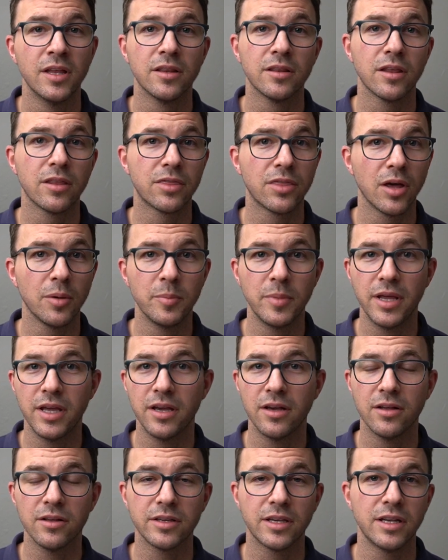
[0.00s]
The
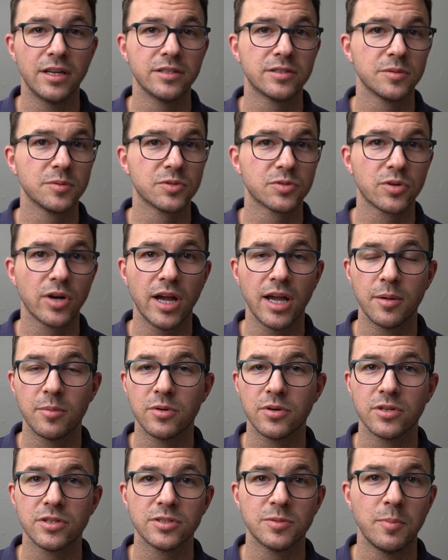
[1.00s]
thumbnail, getting
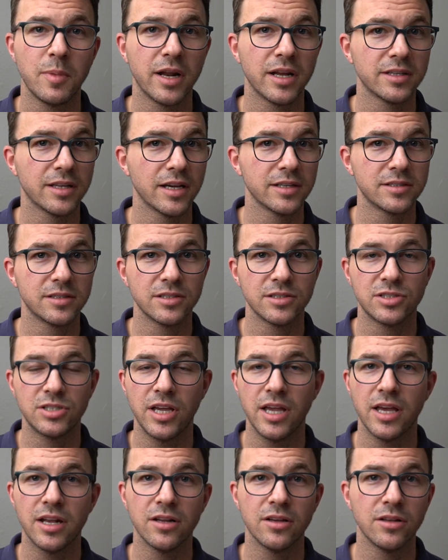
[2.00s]
subscribers, monetizing the
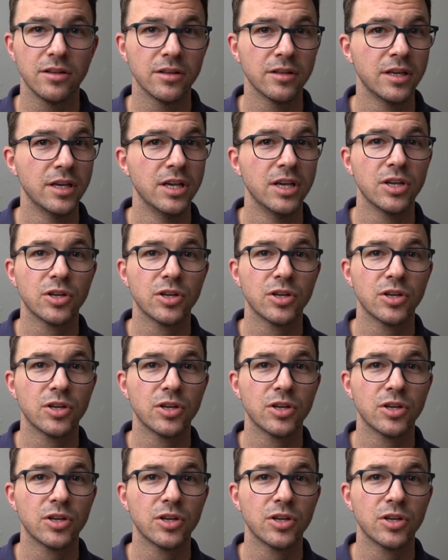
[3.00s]
channel,